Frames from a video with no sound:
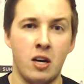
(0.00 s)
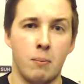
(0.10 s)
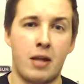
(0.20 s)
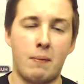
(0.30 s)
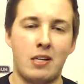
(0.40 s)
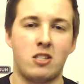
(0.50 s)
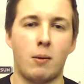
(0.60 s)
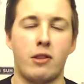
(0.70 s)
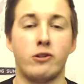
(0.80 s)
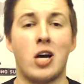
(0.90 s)
But that means some
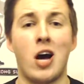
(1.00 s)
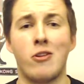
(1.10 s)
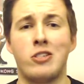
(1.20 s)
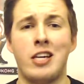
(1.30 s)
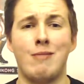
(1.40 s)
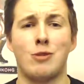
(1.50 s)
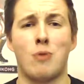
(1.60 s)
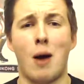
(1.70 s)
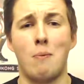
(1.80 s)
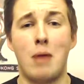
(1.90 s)
of those other teams
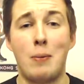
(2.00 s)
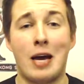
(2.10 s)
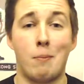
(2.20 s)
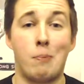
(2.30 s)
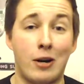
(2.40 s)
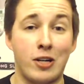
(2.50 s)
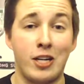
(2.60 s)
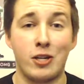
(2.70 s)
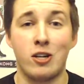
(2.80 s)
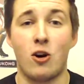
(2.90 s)
probably maybe had a better
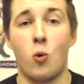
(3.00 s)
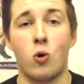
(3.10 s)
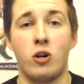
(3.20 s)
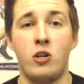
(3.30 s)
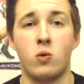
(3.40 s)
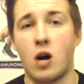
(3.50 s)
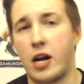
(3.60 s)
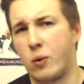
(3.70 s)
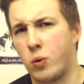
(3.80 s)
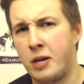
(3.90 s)
year, or you were on
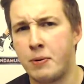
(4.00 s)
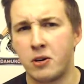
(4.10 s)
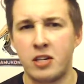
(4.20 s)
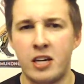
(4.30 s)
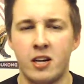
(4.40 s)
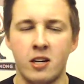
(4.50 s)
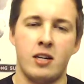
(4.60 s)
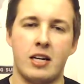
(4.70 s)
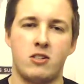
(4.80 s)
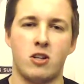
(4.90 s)
a rebuild year.
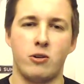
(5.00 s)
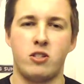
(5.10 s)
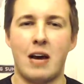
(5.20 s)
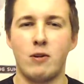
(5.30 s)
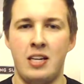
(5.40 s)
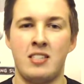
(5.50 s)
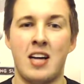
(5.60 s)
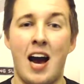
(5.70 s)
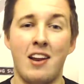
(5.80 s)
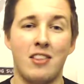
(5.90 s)
And so 7 wins is
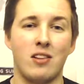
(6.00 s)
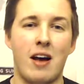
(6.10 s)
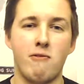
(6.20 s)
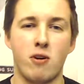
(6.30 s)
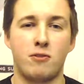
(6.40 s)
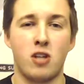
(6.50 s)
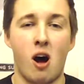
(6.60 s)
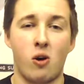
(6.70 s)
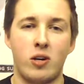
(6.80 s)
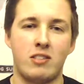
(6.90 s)
kind of the level of
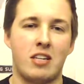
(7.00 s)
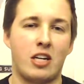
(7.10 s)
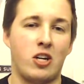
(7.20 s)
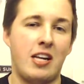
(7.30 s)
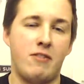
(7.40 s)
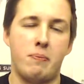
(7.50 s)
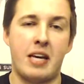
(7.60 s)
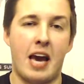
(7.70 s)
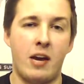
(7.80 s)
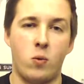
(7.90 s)
tolerance, and it could even be
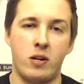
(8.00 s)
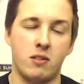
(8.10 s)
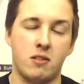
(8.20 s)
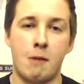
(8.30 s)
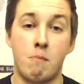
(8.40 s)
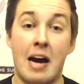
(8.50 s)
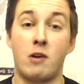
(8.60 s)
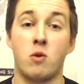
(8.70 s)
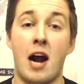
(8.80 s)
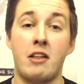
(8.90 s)
8 wins. Mike
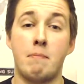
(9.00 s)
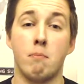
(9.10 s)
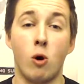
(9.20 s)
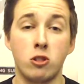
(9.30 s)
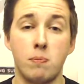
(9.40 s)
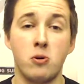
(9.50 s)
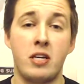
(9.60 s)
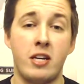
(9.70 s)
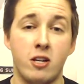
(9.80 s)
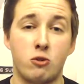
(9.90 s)
Riley, multiple
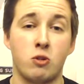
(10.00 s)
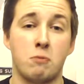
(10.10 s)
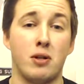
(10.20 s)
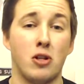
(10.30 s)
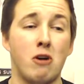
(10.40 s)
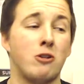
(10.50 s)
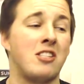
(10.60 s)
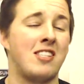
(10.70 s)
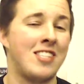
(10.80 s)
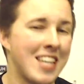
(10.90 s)
years, was below
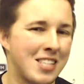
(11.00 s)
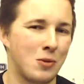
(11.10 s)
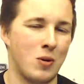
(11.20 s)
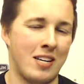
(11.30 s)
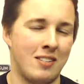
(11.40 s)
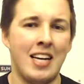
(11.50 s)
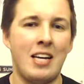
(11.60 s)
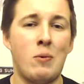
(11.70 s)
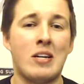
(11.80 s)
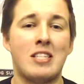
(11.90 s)
6 wins. He
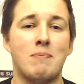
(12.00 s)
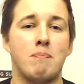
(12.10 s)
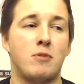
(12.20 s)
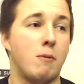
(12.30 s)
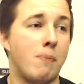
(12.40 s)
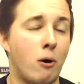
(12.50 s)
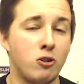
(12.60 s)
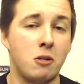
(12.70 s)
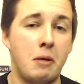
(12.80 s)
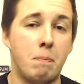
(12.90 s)
wasn't supposed
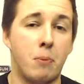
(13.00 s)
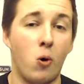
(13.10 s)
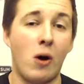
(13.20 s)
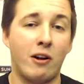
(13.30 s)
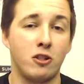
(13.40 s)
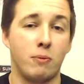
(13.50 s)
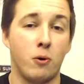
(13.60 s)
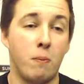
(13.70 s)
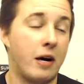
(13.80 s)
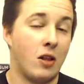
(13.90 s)
to be bowl
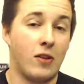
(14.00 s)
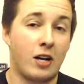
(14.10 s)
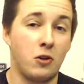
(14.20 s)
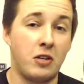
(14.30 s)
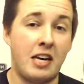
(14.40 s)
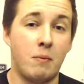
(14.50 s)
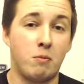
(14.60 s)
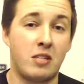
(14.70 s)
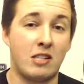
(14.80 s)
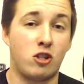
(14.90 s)
eligible, but luckily,
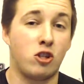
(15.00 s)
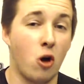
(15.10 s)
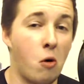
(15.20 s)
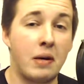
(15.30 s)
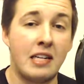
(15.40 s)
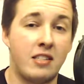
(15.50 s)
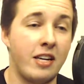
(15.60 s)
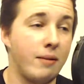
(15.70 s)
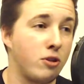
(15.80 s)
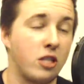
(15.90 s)
since so many
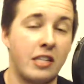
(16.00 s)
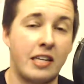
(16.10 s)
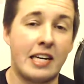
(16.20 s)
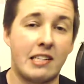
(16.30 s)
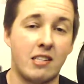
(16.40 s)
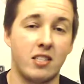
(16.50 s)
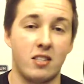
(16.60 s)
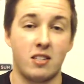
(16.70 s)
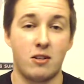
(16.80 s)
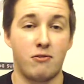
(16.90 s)
teams couldn't get
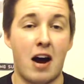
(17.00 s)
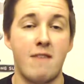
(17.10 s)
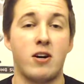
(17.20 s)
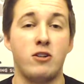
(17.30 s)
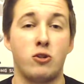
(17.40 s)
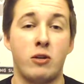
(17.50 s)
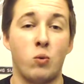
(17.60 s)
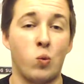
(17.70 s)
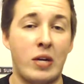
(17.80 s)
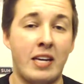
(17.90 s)
to
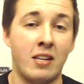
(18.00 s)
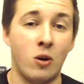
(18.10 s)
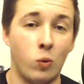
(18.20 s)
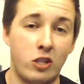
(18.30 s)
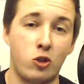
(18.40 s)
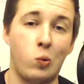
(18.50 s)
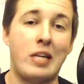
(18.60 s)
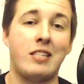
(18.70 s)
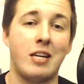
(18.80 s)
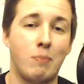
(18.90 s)
500, we
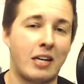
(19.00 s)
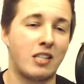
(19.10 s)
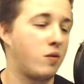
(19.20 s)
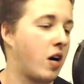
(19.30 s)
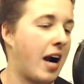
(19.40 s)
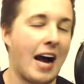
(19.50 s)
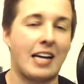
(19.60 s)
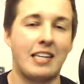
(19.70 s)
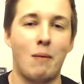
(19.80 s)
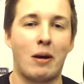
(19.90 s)
squeaked in because of our
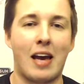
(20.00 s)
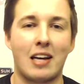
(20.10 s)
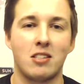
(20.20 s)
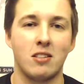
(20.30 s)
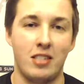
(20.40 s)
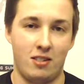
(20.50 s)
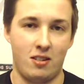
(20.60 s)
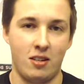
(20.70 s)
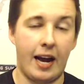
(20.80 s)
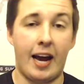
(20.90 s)
academic
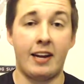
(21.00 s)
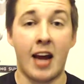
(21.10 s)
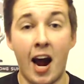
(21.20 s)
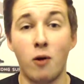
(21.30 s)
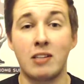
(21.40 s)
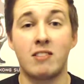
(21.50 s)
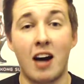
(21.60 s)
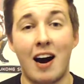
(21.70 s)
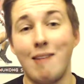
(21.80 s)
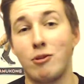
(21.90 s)
excellence. And now it's
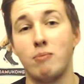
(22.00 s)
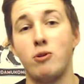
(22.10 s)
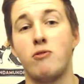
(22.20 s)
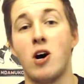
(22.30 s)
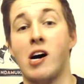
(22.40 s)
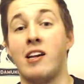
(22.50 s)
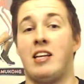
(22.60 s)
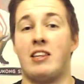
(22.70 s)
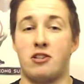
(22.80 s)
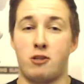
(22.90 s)
time to move on.
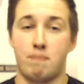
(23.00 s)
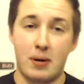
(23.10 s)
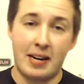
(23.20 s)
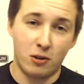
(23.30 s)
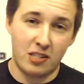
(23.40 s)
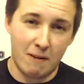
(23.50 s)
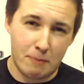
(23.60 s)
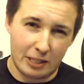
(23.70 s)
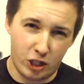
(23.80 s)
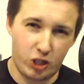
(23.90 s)
The sprinkles have
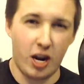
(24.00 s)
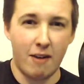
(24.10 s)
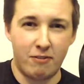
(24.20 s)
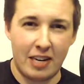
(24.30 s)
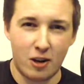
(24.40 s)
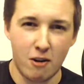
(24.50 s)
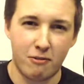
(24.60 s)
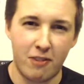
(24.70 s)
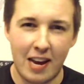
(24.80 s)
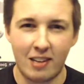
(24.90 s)
been shoved in our
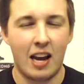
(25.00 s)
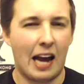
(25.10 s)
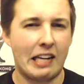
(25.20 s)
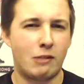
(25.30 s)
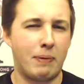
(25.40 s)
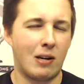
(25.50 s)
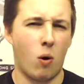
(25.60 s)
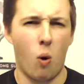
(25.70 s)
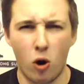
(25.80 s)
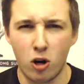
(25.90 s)
face, and it's been a
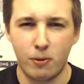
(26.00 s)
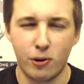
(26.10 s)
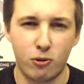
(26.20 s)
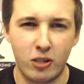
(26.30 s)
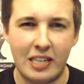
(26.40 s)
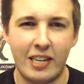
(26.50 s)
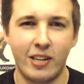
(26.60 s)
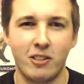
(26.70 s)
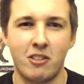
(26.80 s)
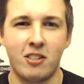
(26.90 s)
horrible 3
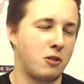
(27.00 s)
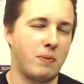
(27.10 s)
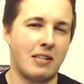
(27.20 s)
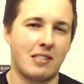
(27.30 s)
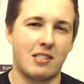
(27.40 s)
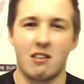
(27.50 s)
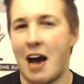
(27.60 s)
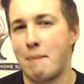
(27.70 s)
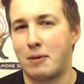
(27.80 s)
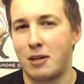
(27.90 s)
years. It's been a
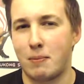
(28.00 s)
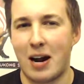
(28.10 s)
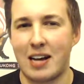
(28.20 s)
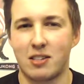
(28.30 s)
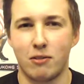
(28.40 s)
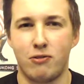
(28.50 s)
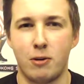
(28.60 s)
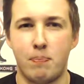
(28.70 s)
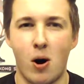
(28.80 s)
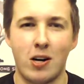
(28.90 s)
slap to Nebraska
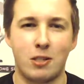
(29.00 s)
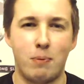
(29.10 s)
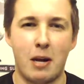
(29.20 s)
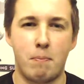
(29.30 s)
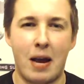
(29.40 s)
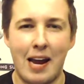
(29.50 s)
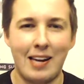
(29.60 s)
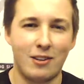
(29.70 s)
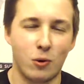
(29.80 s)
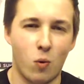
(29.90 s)
football. It's been a
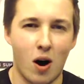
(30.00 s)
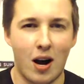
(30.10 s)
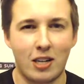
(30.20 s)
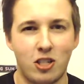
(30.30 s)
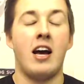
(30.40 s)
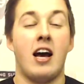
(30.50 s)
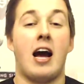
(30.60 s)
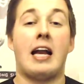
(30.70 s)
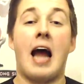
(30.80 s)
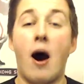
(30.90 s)
pain to watch.
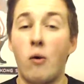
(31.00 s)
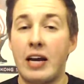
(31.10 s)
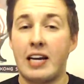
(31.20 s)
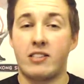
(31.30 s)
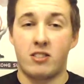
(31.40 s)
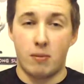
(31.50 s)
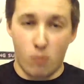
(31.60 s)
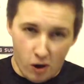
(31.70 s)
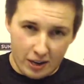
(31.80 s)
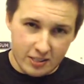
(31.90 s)
And now we get some
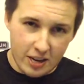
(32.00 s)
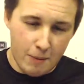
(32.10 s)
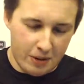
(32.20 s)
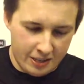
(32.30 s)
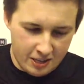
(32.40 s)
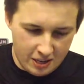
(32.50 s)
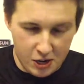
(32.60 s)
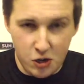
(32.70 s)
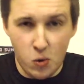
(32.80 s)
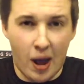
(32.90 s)
more excitement, a
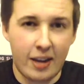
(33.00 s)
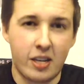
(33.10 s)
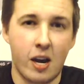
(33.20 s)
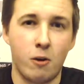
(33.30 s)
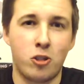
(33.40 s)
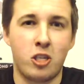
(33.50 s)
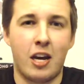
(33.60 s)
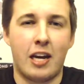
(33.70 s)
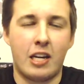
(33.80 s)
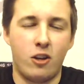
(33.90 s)
new head coach,
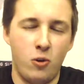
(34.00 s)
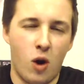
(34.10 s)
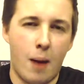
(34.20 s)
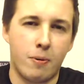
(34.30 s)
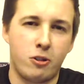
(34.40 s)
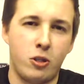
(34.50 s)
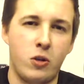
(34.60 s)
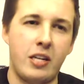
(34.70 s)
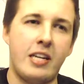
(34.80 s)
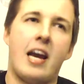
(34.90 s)
and a new
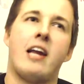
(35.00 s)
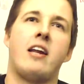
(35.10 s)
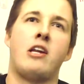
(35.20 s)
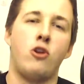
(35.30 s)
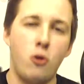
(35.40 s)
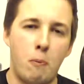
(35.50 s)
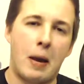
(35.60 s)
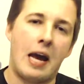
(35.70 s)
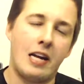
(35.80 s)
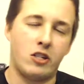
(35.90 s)
opportunity, and a new
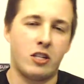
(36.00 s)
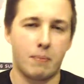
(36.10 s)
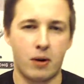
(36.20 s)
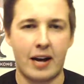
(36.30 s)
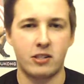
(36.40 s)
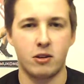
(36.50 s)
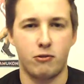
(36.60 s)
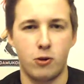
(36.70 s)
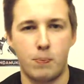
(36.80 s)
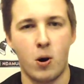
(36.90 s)
page in Nebraska
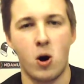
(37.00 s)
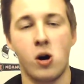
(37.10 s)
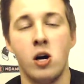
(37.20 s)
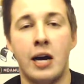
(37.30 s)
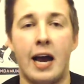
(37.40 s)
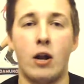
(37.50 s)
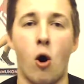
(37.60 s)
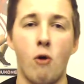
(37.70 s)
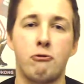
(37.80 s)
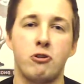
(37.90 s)
football. And
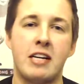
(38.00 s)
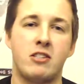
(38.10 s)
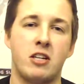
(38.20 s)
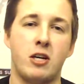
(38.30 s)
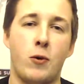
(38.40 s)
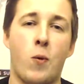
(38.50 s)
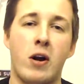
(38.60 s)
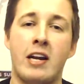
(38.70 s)
hopefully it's a good one.